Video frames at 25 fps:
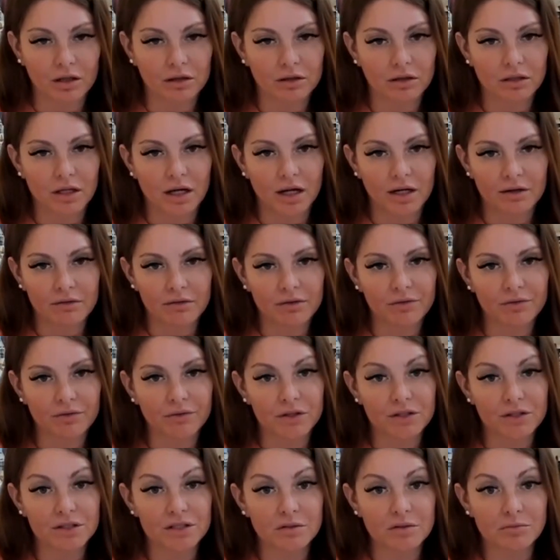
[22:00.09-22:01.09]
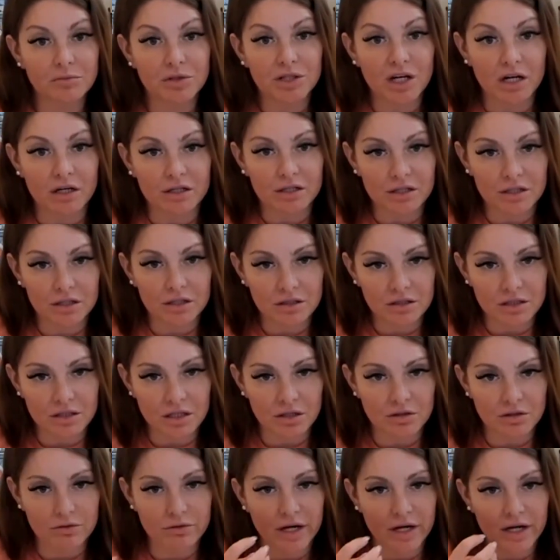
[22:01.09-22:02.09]
a lot of the first objections that
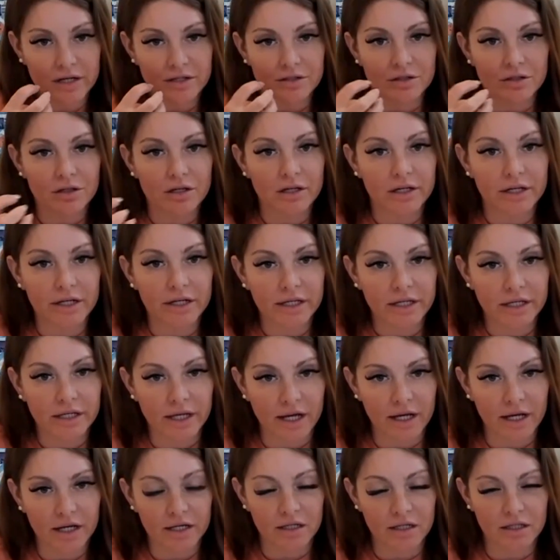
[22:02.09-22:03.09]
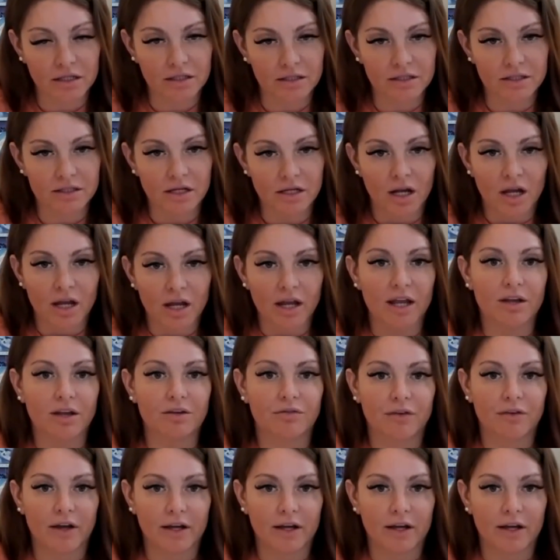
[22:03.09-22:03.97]
you guys are going to get is, if